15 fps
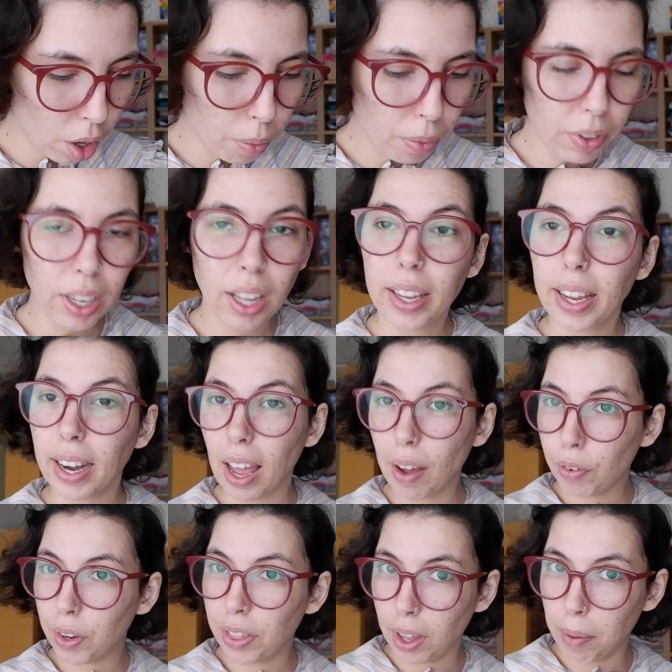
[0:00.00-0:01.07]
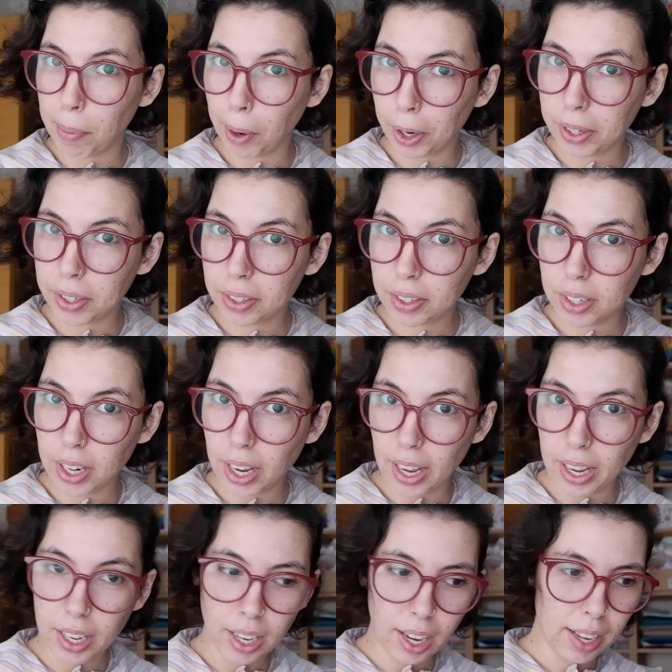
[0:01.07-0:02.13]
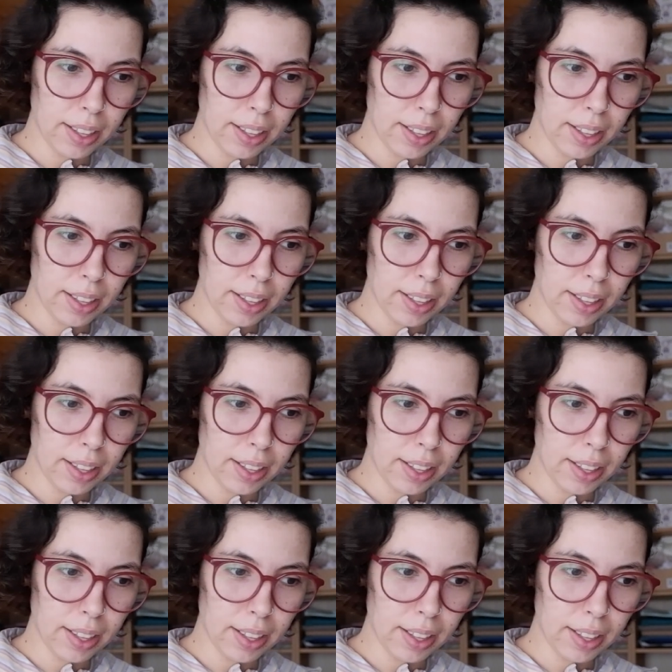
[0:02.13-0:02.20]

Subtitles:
Hopefully I'll get everything marked today,